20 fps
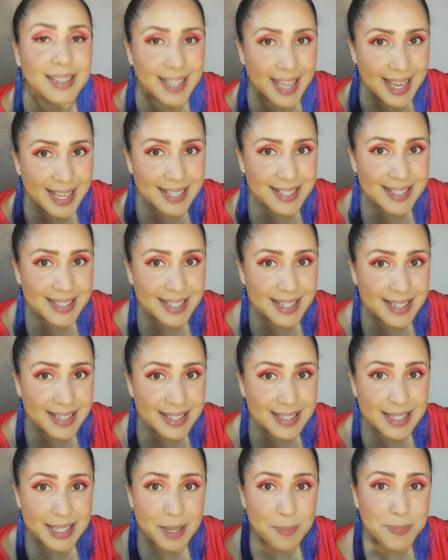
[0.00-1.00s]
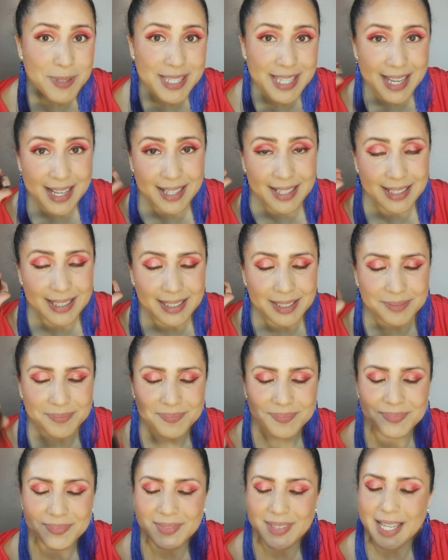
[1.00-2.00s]
Next is lipstick,
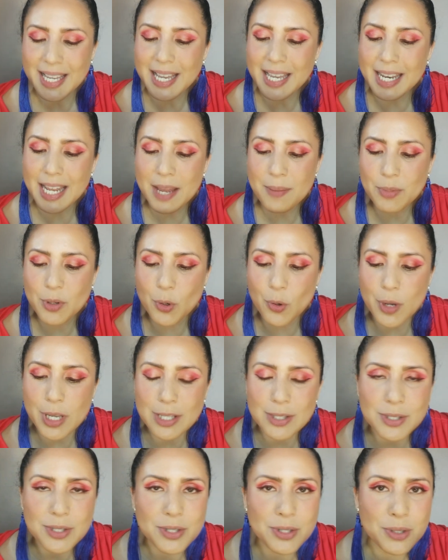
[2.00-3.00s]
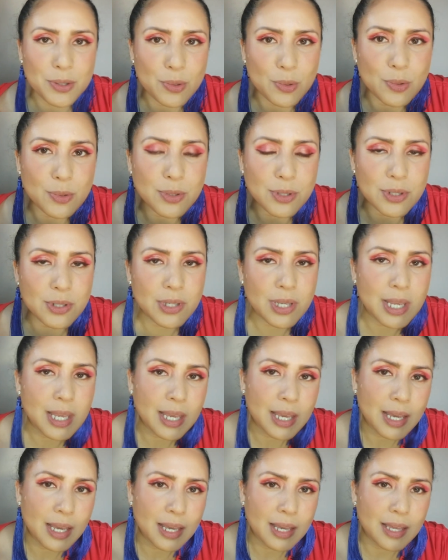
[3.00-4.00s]
and I'm going to use
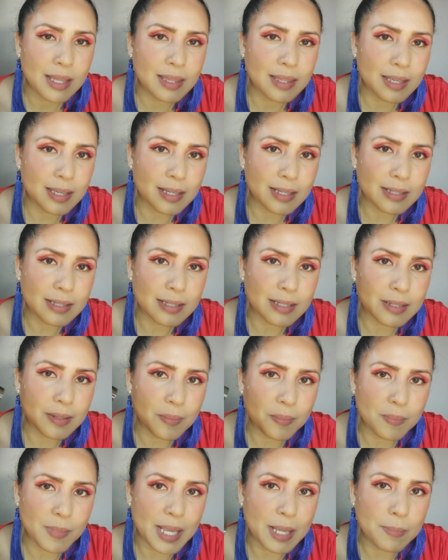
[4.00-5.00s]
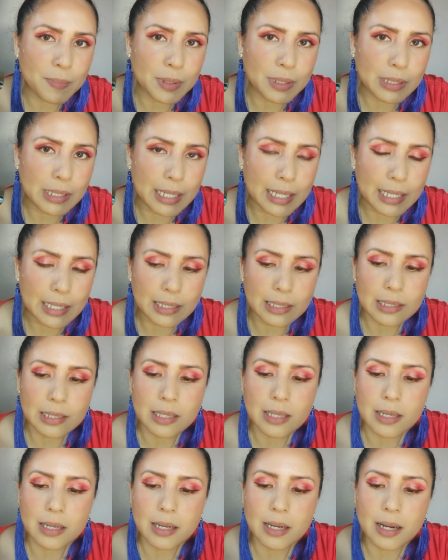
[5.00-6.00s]
this
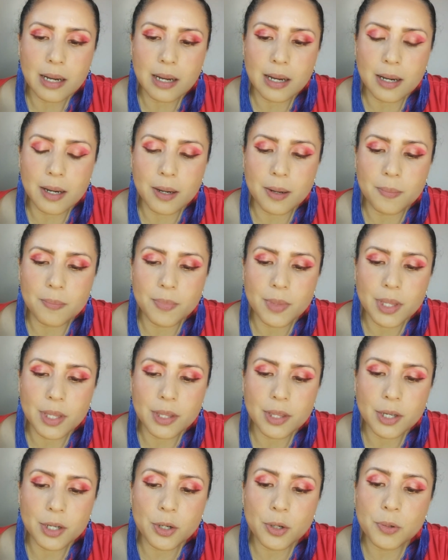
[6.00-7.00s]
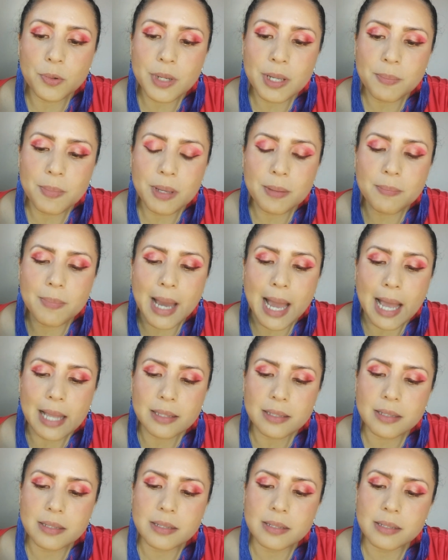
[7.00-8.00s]
Maybelline the creamy
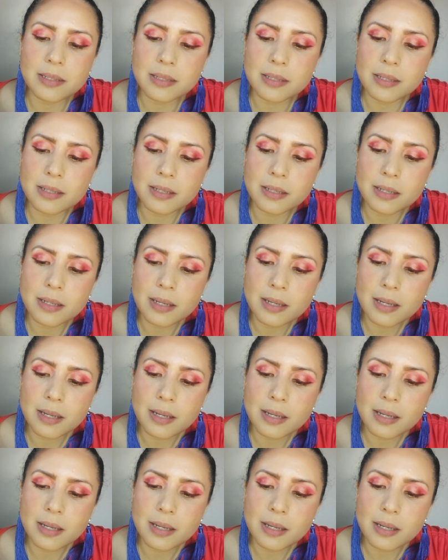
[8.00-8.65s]
mattes